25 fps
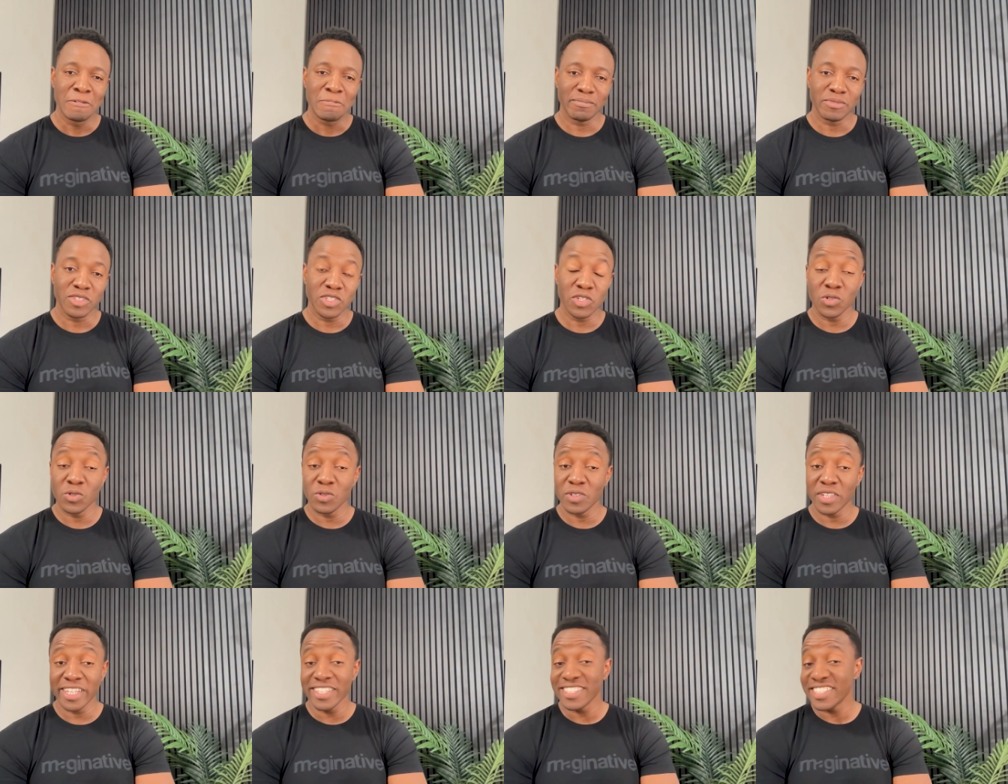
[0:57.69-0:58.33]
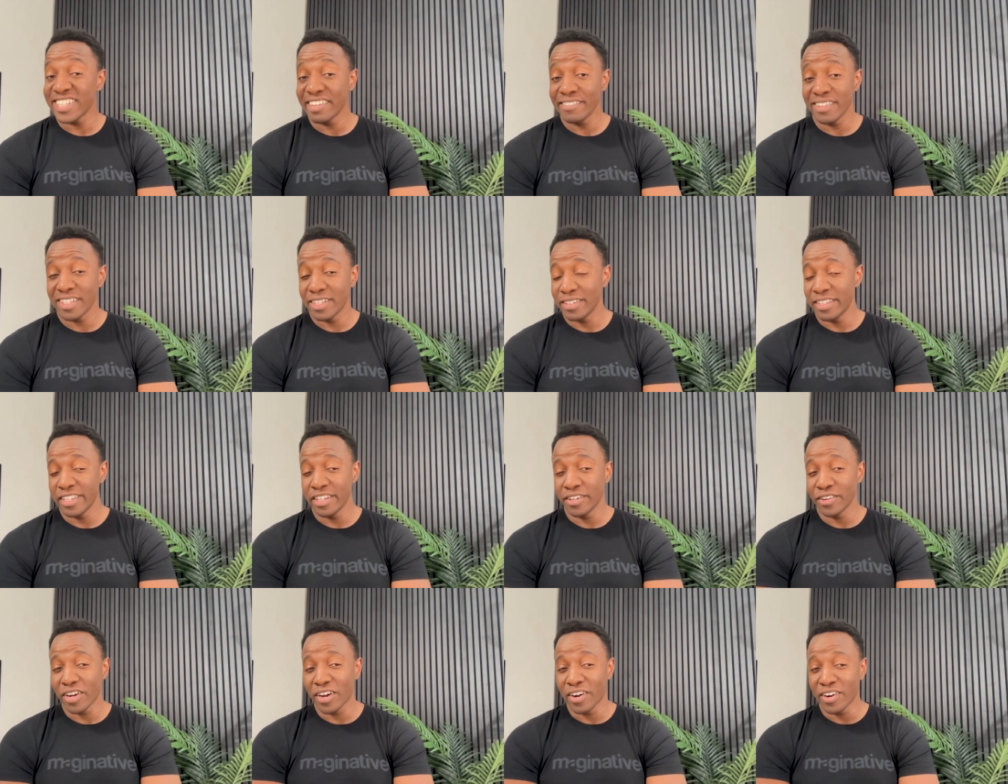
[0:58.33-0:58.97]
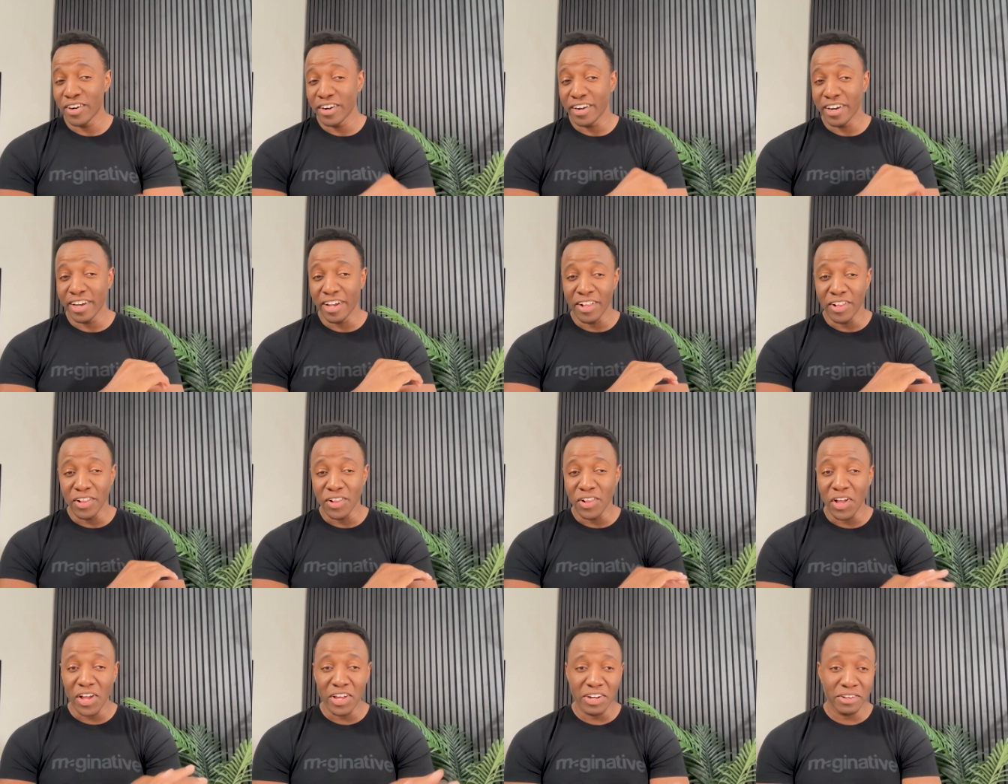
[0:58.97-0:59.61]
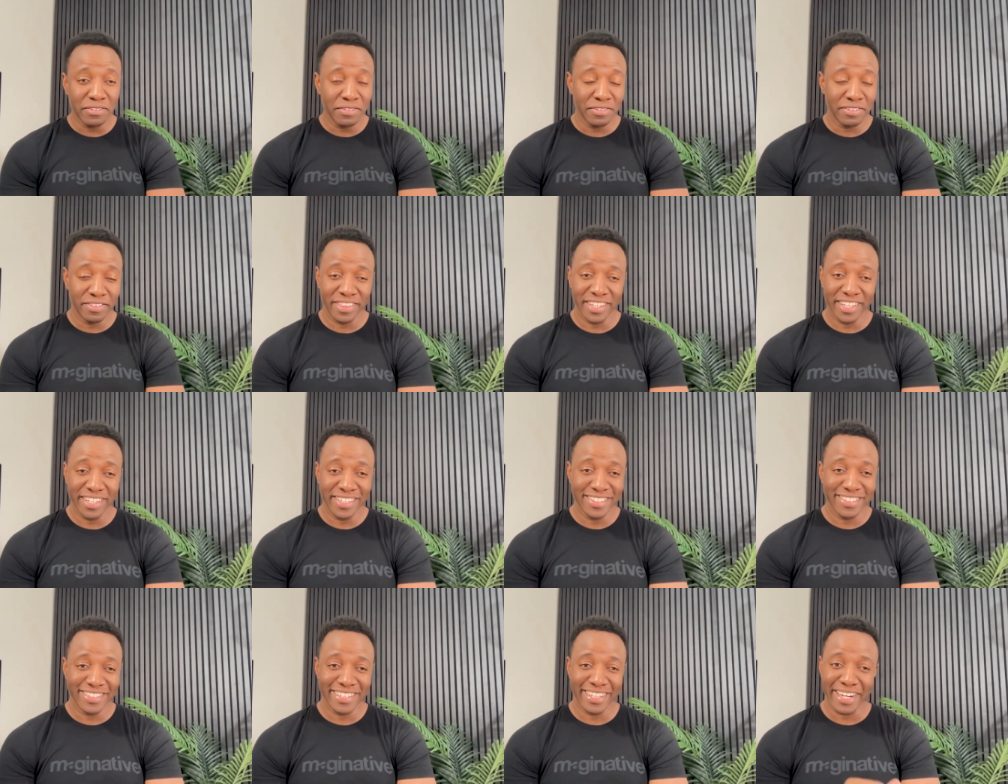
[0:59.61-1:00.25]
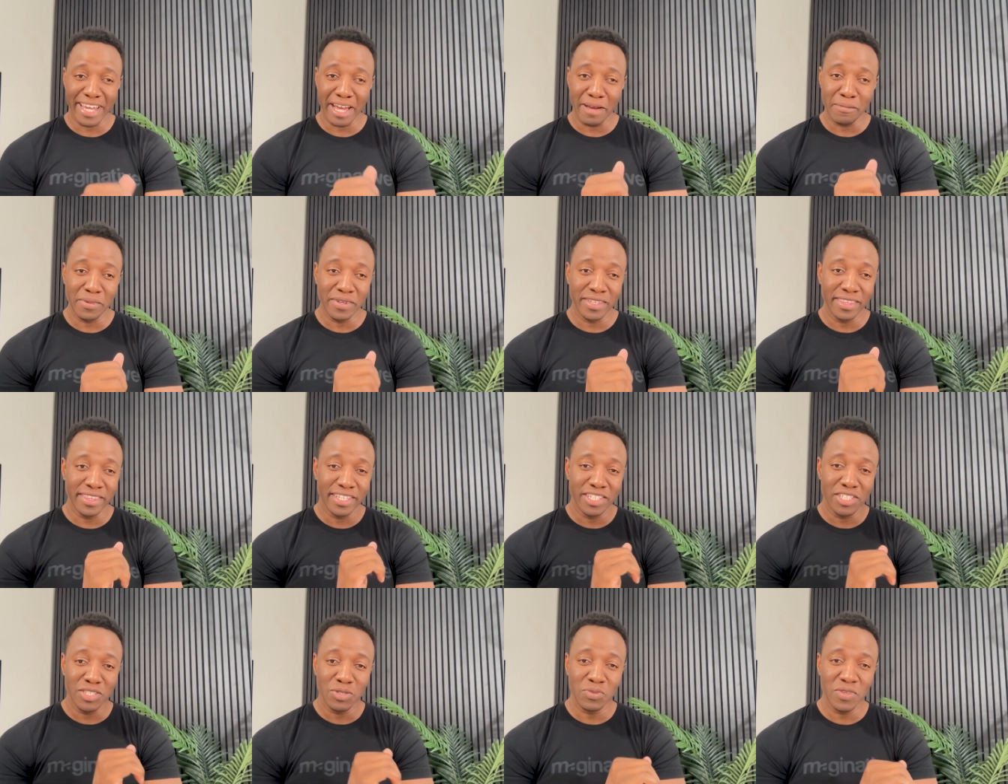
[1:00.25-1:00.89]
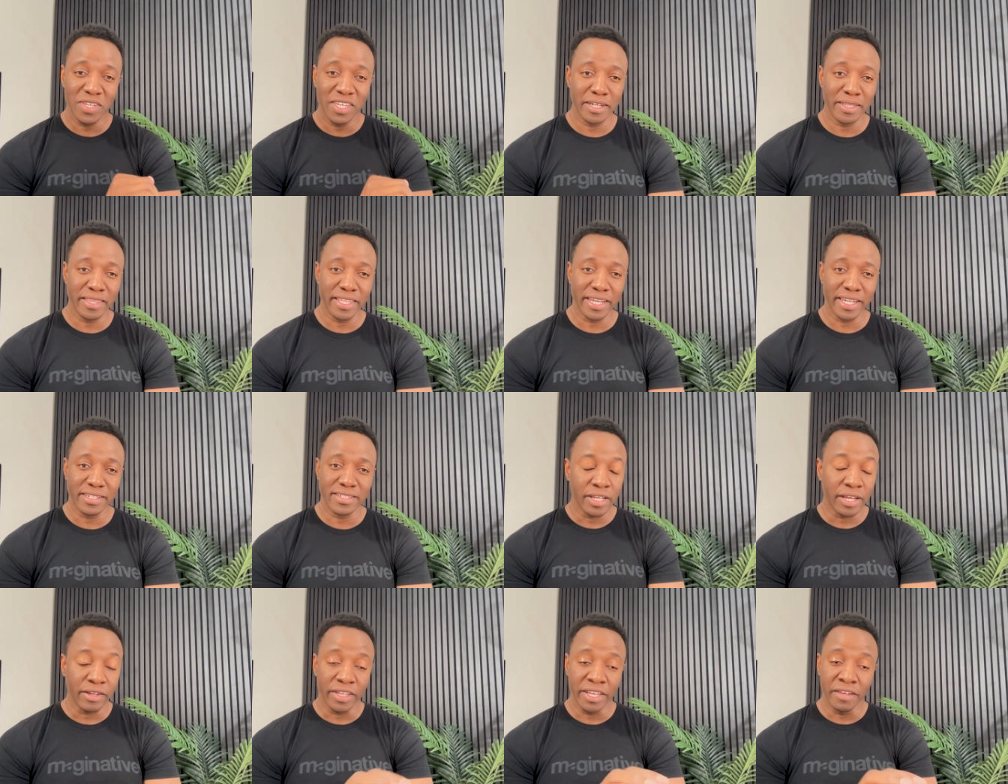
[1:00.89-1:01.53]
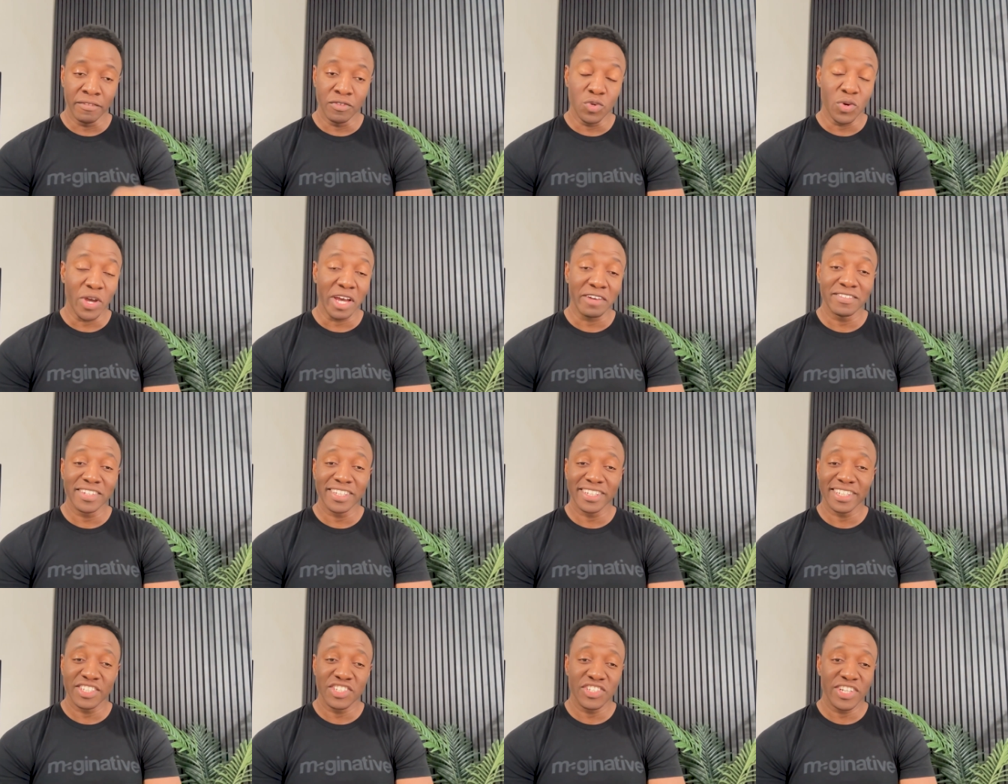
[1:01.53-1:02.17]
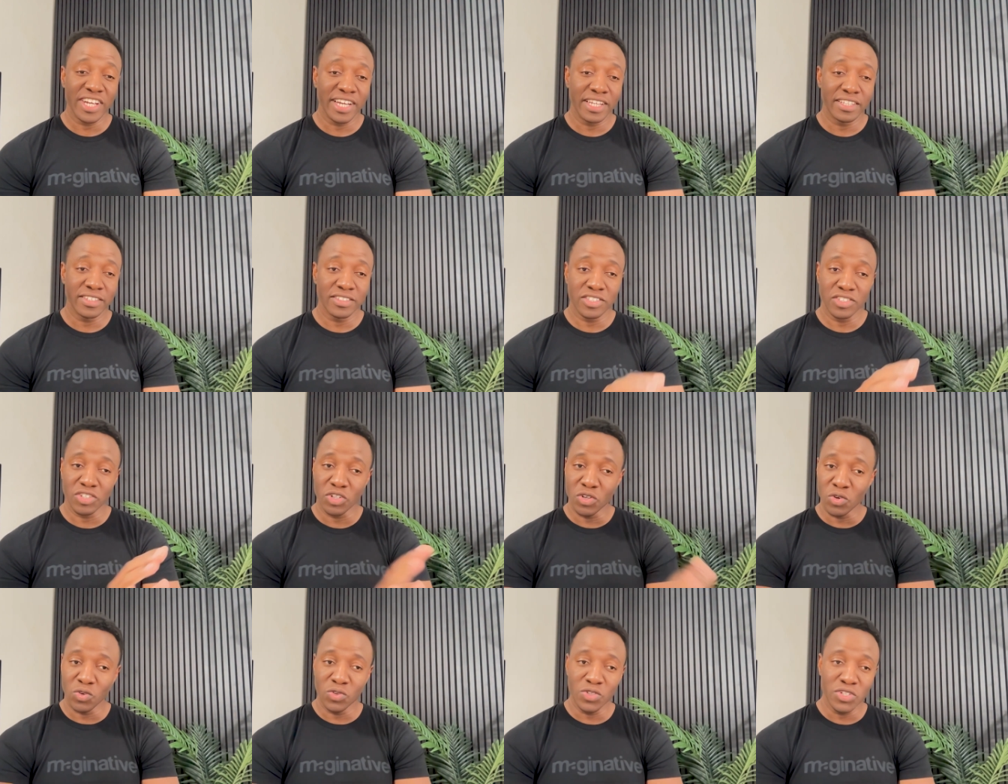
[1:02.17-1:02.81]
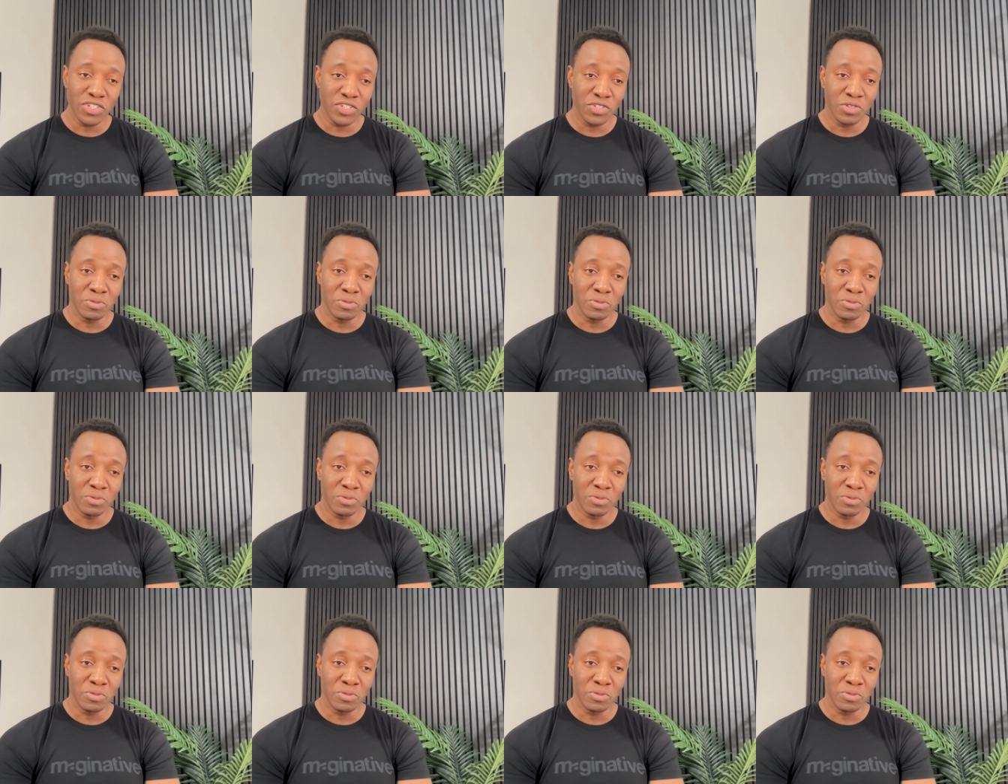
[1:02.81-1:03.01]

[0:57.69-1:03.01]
So let's dive in. There are a lot of things that happened this week that if you haven't had a chance, go to